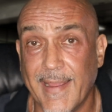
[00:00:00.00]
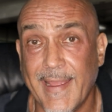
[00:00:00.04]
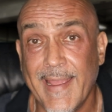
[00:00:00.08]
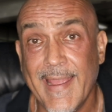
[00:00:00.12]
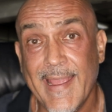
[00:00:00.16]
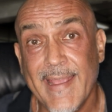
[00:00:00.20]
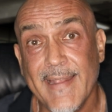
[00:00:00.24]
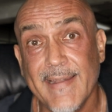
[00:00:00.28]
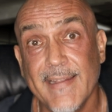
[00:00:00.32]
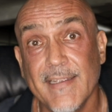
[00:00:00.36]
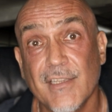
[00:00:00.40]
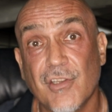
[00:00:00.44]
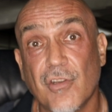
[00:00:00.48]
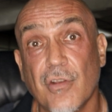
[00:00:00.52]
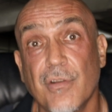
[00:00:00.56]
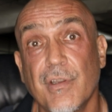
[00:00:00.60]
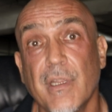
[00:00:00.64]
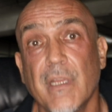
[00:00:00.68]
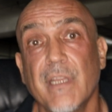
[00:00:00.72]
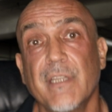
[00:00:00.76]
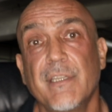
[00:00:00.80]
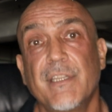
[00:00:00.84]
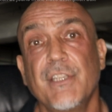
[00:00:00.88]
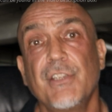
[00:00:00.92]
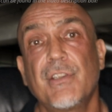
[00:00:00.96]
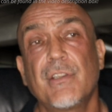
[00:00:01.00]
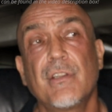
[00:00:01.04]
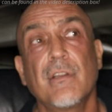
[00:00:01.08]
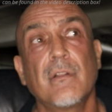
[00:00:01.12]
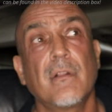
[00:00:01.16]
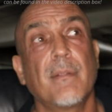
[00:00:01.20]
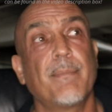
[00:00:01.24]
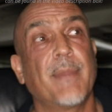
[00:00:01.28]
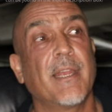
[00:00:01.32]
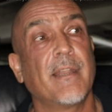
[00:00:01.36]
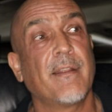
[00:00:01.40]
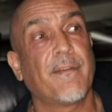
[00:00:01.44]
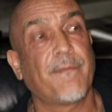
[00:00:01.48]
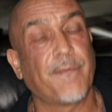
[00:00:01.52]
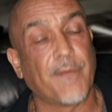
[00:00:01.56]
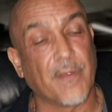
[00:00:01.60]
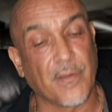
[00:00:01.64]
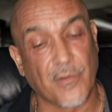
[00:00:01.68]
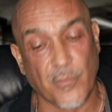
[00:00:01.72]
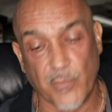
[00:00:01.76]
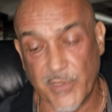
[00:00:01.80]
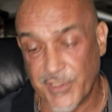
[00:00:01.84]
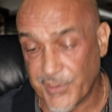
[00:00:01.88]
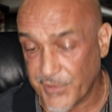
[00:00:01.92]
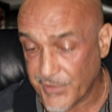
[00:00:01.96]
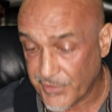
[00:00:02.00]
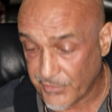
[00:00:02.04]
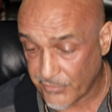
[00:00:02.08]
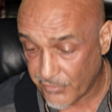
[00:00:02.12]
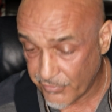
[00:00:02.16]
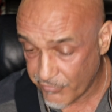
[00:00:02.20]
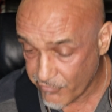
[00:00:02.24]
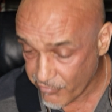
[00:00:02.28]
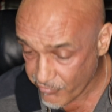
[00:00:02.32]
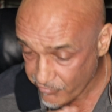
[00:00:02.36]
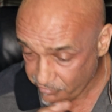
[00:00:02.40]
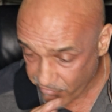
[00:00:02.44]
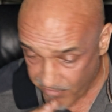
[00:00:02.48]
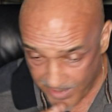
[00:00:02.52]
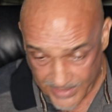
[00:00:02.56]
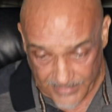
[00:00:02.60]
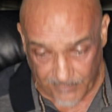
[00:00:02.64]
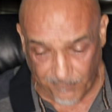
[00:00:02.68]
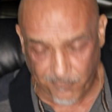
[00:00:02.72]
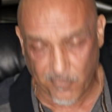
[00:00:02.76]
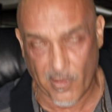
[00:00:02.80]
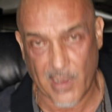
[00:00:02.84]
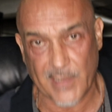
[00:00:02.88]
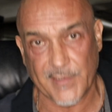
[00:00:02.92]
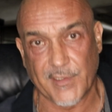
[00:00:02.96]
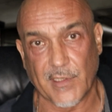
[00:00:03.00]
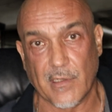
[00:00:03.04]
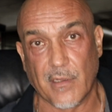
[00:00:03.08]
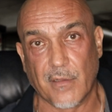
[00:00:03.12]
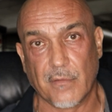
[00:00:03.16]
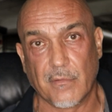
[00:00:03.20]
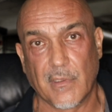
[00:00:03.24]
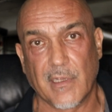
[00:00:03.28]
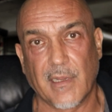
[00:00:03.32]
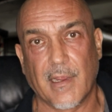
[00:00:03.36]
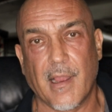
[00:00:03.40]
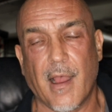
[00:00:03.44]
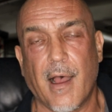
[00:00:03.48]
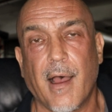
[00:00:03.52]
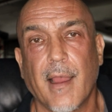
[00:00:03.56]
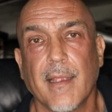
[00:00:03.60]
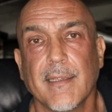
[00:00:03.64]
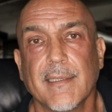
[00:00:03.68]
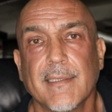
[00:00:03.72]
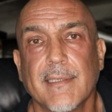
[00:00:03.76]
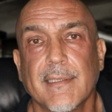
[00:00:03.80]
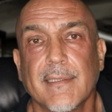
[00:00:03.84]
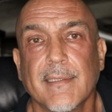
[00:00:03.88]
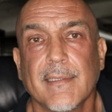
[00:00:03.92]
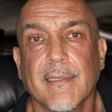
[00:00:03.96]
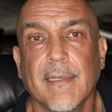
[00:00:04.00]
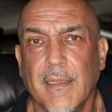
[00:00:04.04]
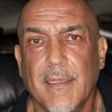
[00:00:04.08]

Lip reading: And it's got an additional benefit, which is great for us older guys.